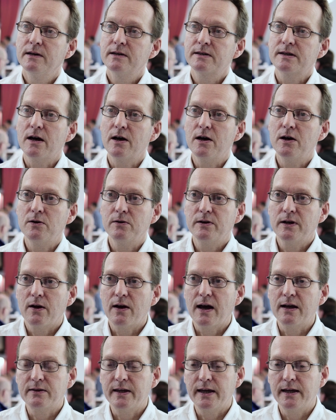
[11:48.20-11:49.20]
So
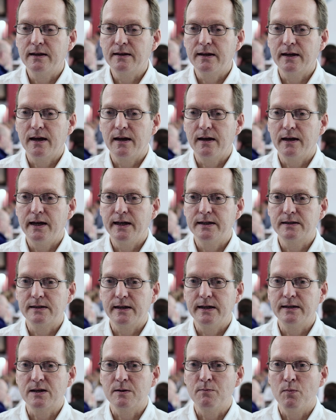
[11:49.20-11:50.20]
uh, I think uh, it's,
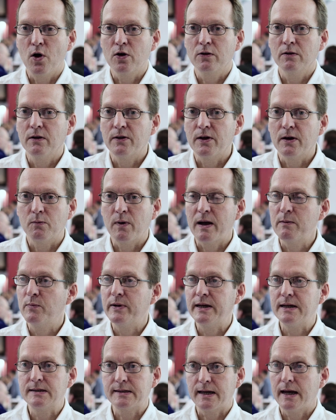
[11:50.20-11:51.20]
it's a model that when
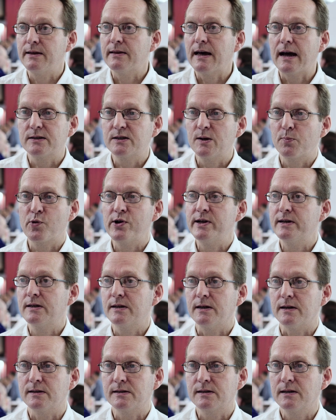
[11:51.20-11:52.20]
we say that to
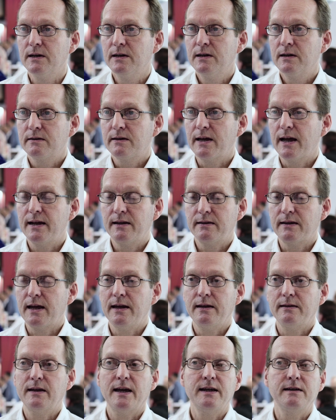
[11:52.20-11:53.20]
printers, they,
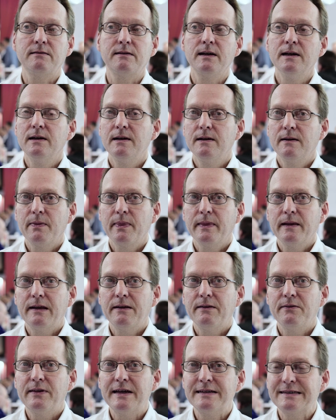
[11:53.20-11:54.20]
they, they,
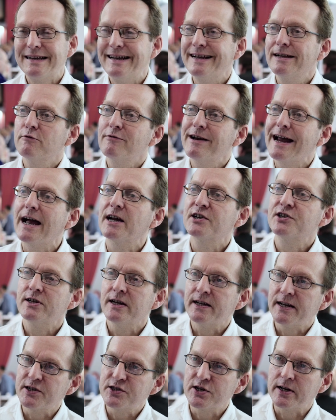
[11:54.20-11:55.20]
there's a little reaction
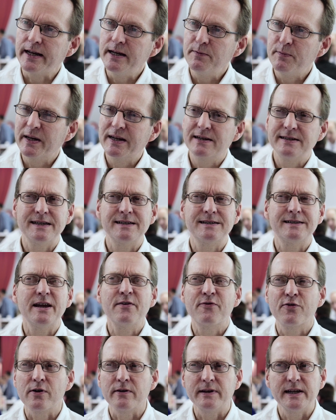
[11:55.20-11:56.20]
initially because it's
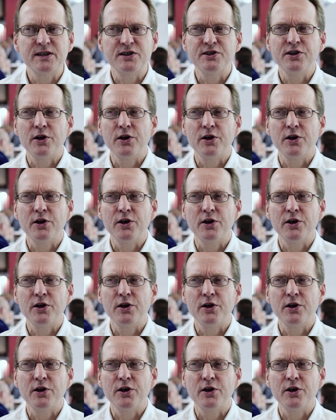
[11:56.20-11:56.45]
different, it's